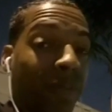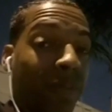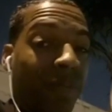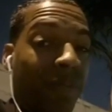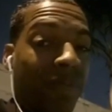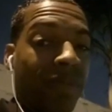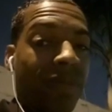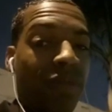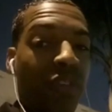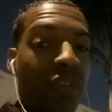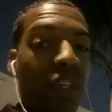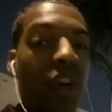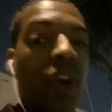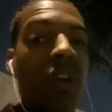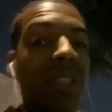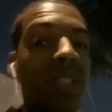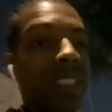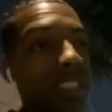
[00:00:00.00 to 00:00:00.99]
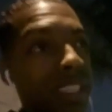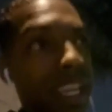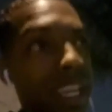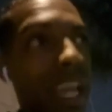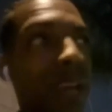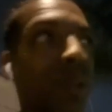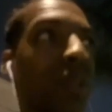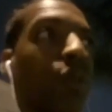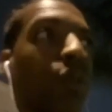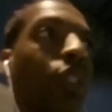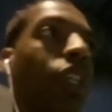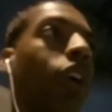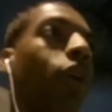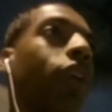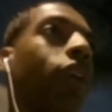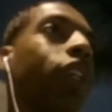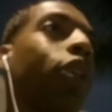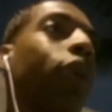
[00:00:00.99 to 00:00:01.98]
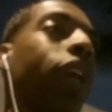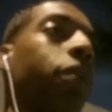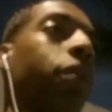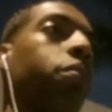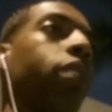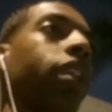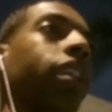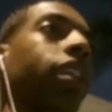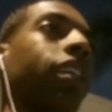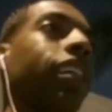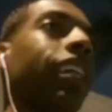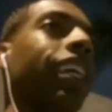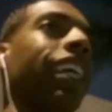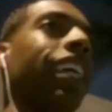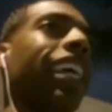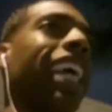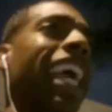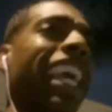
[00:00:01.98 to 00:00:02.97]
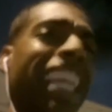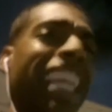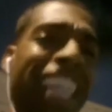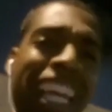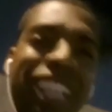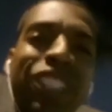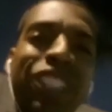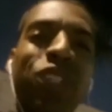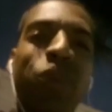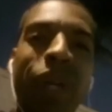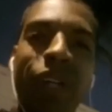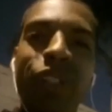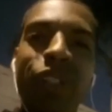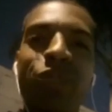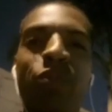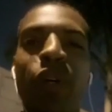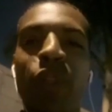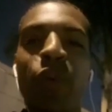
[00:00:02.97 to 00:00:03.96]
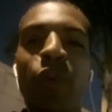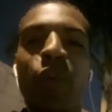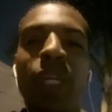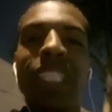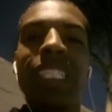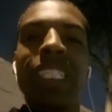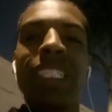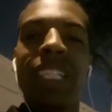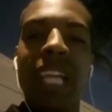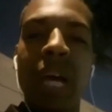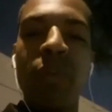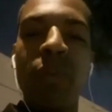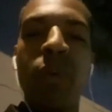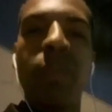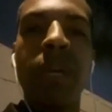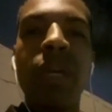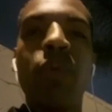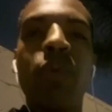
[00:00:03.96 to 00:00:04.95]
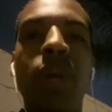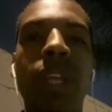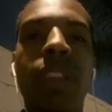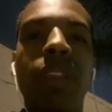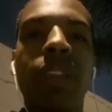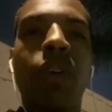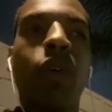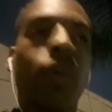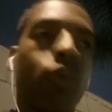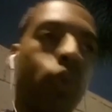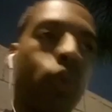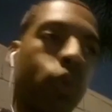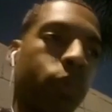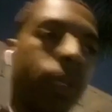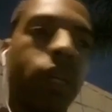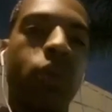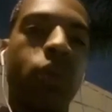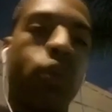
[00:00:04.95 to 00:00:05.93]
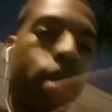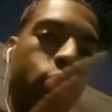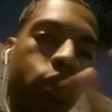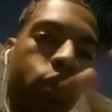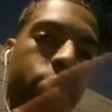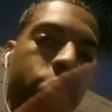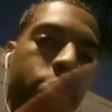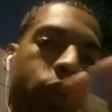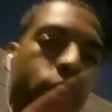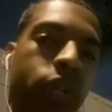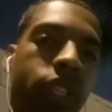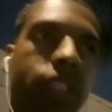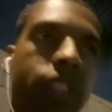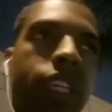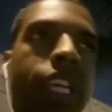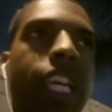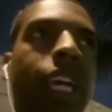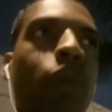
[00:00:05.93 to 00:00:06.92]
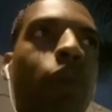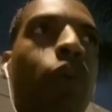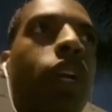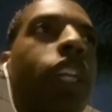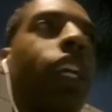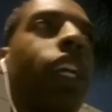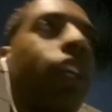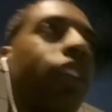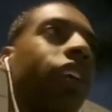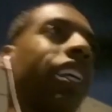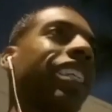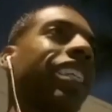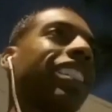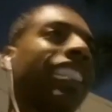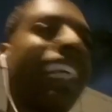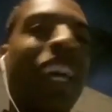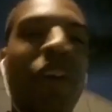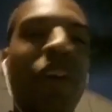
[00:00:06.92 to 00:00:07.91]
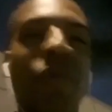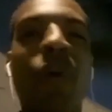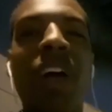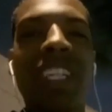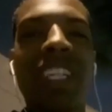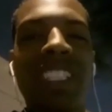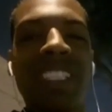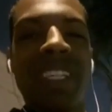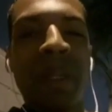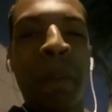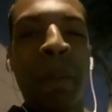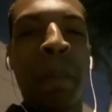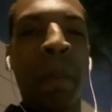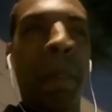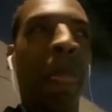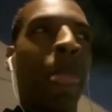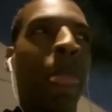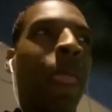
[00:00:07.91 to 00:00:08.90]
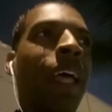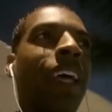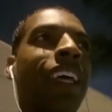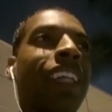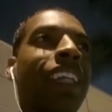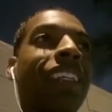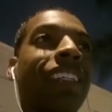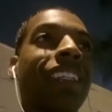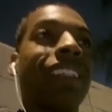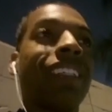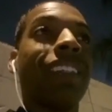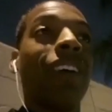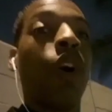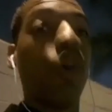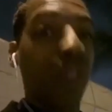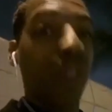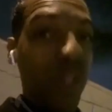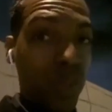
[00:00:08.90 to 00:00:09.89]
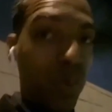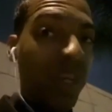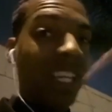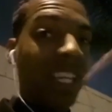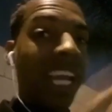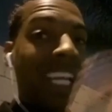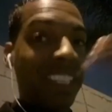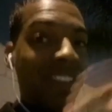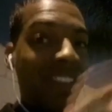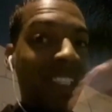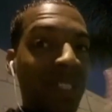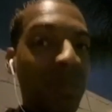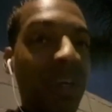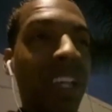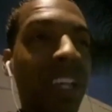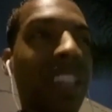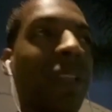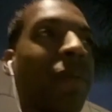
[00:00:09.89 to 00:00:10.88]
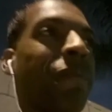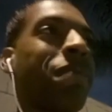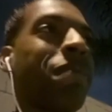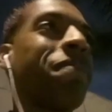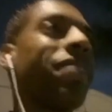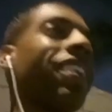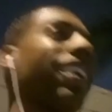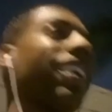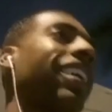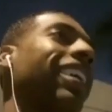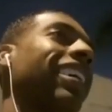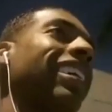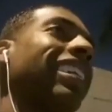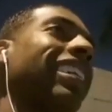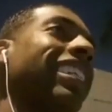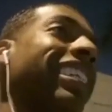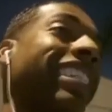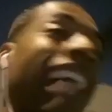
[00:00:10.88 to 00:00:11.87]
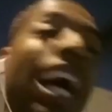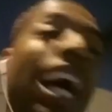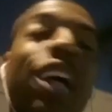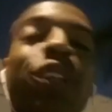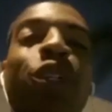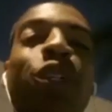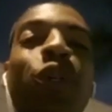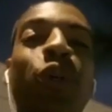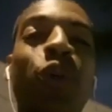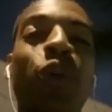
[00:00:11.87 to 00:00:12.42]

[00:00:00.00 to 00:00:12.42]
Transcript: For y'all in Seattle, you should already know that brother. And guess who else Brother Rizza will be with, or we will be with one another in Seattle, Washington. On the 29th of this month, Dr.